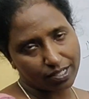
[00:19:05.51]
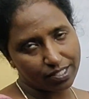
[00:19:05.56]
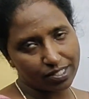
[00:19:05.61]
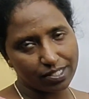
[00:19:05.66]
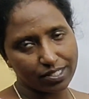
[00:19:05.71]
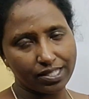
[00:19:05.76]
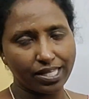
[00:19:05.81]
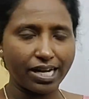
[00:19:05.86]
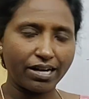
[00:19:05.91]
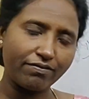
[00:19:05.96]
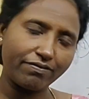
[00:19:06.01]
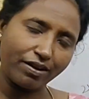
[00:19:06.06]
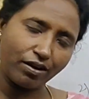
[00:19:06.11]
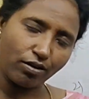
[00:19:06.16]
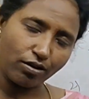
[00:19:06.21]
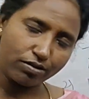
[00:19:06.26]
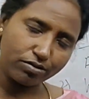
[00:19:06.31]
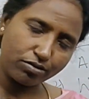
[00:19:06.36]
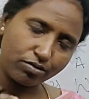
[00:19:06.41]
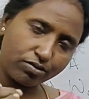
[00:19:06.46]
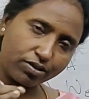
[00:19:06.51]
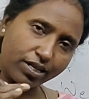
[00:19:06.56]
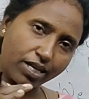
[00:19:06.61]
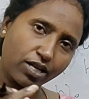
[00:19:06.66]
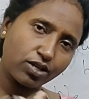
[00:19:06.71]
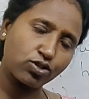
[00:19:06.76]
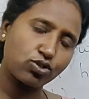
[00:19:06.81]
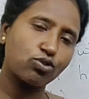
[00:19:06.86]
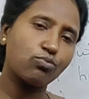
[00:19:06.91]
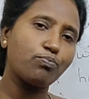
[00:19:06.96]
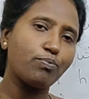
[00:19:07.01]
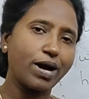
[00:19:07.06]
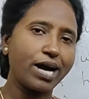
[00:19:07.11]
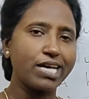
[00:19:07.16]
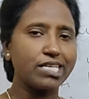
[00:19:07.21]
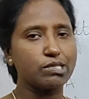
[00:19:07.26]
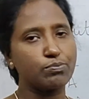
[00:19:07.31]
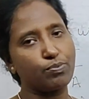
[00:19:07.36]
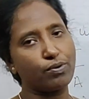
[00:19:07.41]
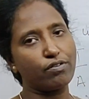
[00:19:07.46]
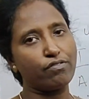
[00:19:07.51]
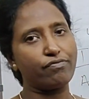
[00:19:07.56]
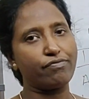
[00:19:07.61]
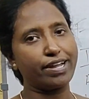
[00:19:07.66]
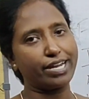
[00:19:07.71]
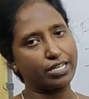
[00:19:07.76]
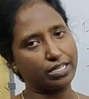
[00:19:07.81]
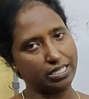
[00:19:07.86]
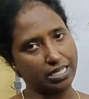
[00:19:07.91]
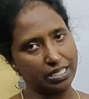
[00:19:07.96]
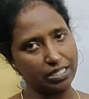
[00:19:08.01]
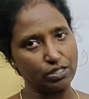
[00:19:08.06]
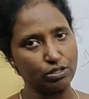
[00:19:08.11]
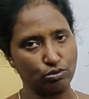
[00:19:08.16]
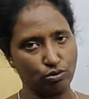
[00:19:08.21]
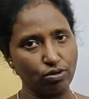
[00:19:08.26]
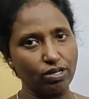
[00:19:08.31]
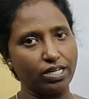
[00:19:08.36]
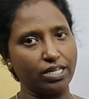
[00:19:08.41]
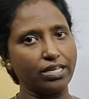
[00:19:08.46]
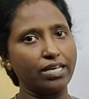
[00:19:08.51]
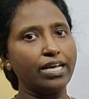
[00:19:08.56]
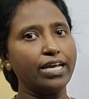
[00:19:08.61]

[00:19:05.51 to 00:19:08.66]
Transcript: that will also change to past perfect tense only.